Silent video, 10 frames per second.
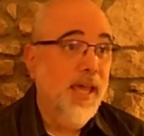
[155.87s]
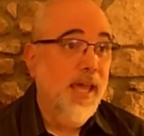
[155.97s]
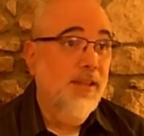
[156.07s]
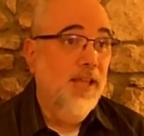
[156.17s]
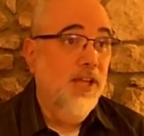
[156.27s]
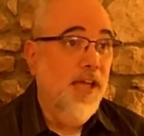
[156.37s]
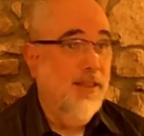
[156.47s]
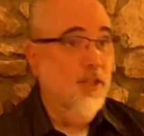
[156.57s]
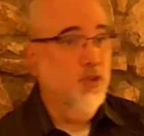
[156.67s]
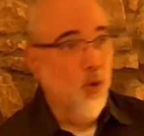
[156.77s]
and then you had the
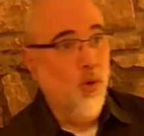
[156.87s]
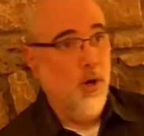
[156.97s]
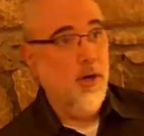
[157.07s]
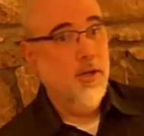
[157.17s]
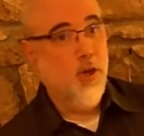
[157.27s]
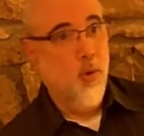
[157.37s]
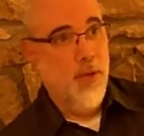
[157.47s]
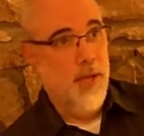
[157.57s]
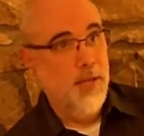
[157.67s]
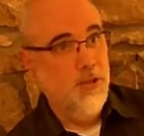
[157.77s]
door going
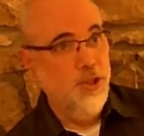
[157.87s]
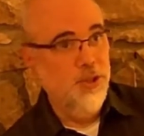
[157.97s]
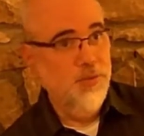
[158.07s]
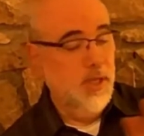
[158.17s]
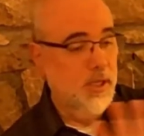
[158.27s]
into